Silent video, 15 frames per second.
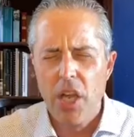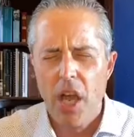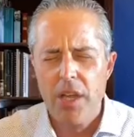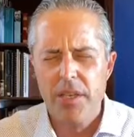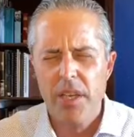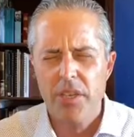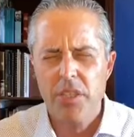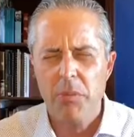
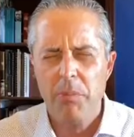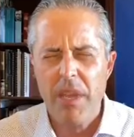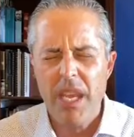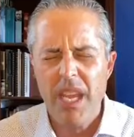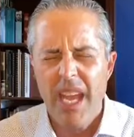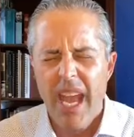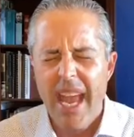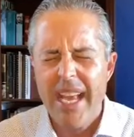cause there to
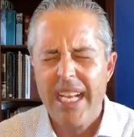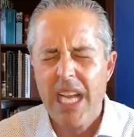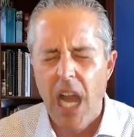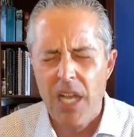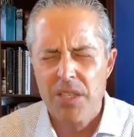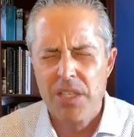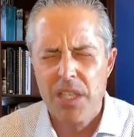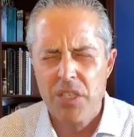be a
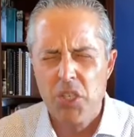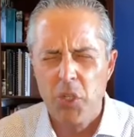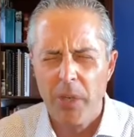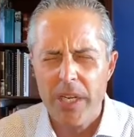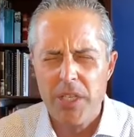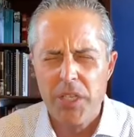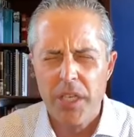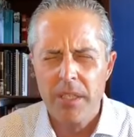
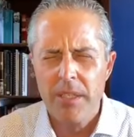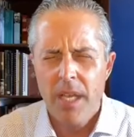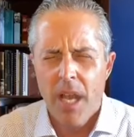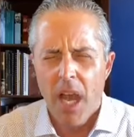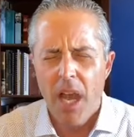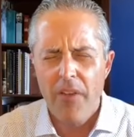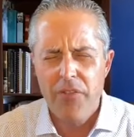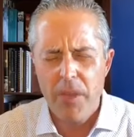concentration
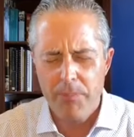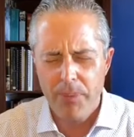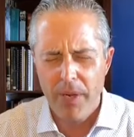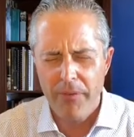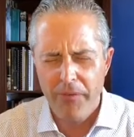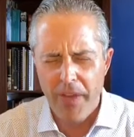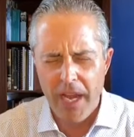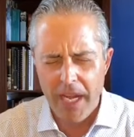of the
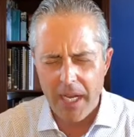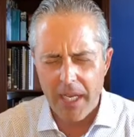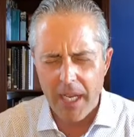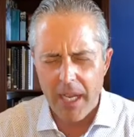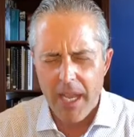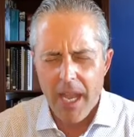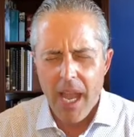prophetic.